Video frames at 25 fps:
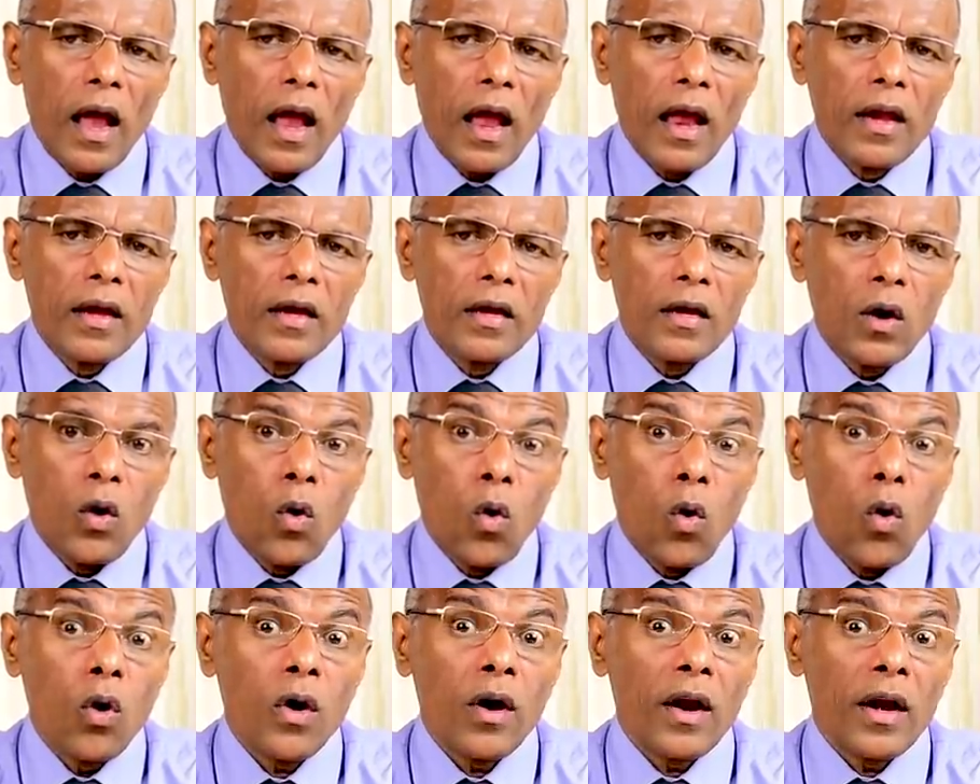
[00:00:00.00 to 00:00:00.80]
an
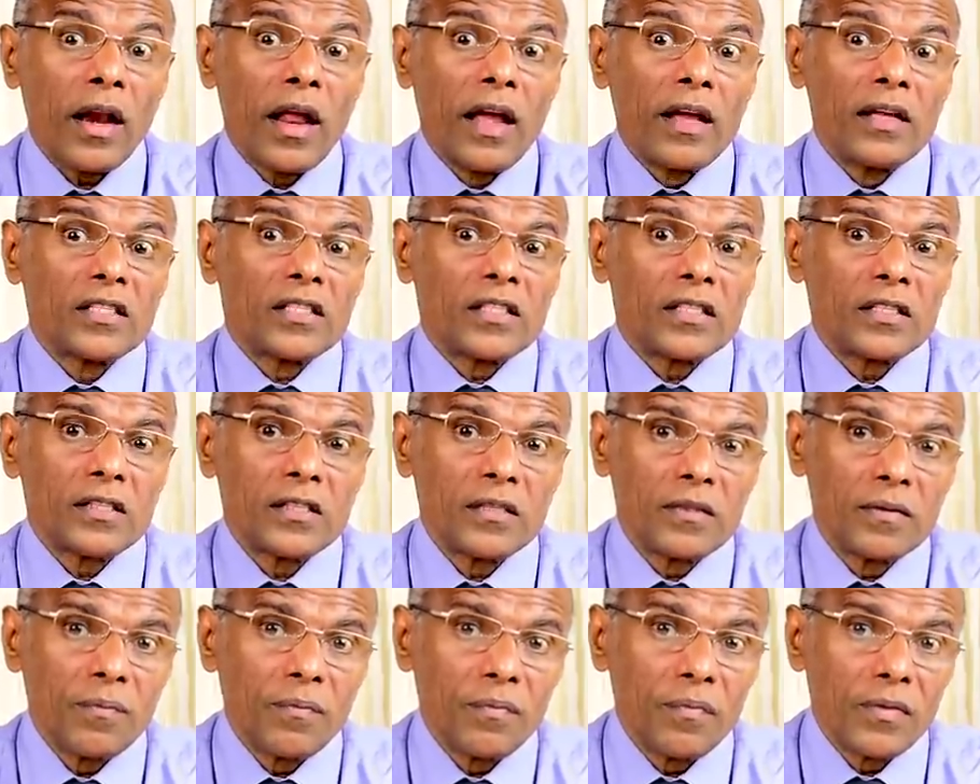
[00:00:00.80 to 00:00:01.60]
organized
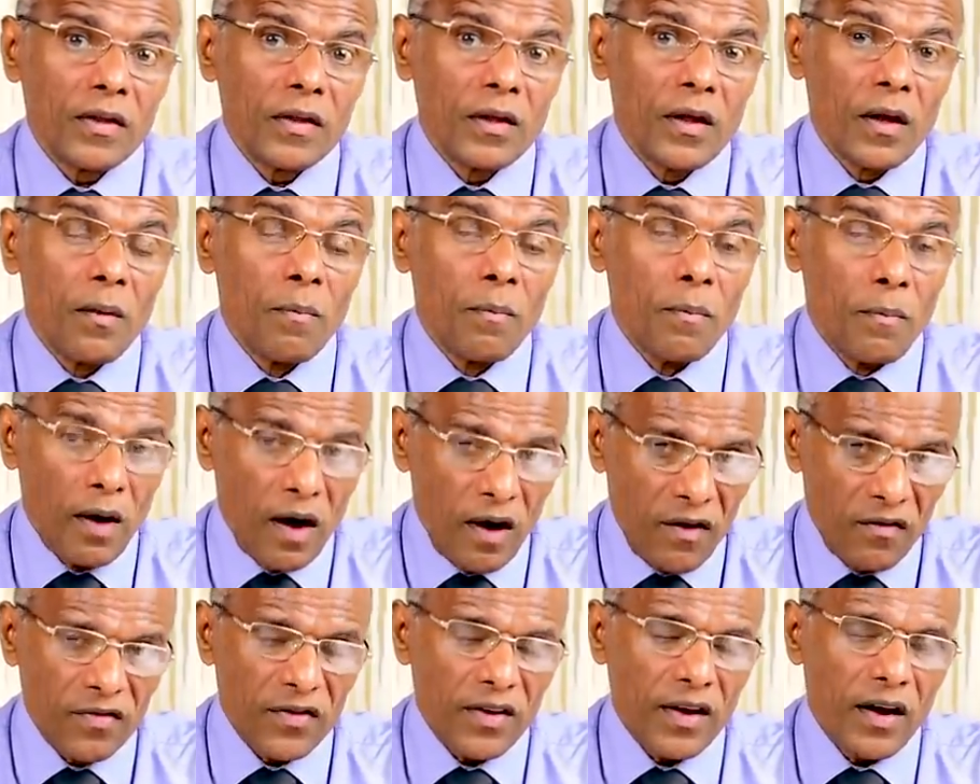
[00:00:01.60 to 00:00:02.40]

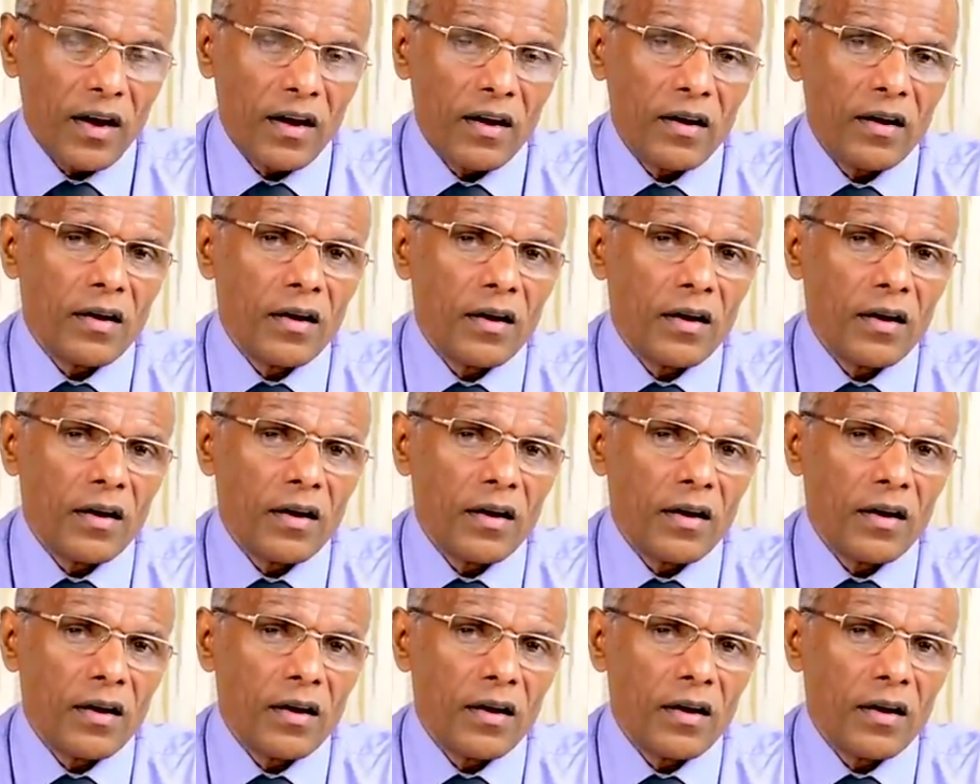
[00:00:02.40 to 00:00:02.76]
mafia.